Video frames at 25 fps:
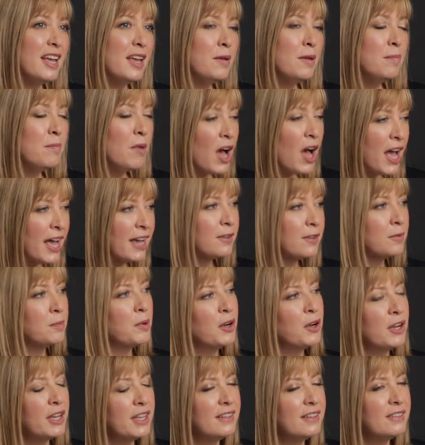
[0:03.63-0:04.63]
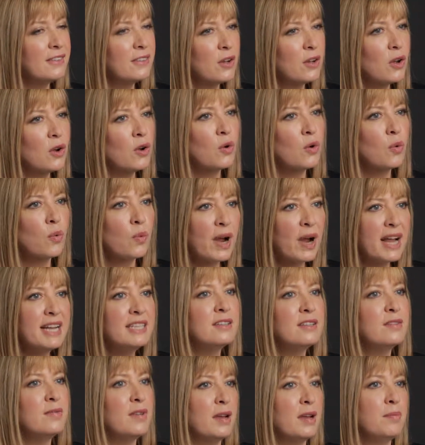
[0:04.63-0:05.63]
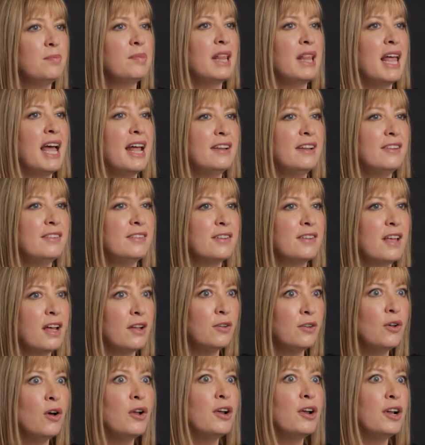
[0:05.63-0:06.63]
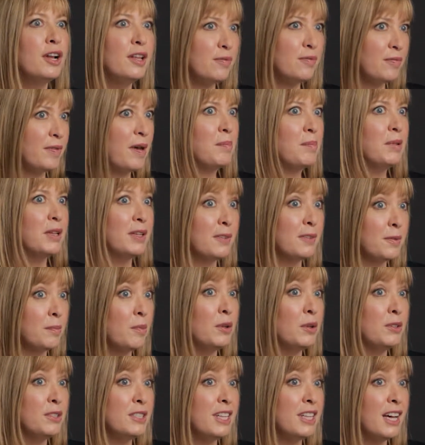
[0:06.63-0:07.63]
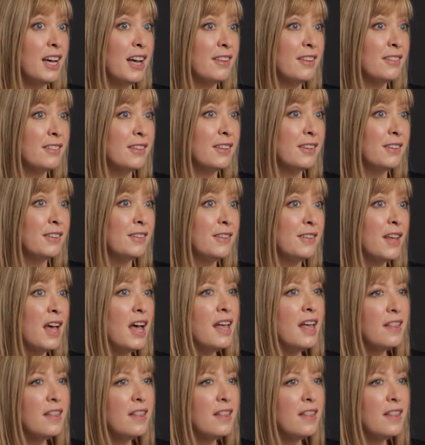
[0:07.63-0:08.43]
In my experience, great event planners are not only fabulous multitaskers,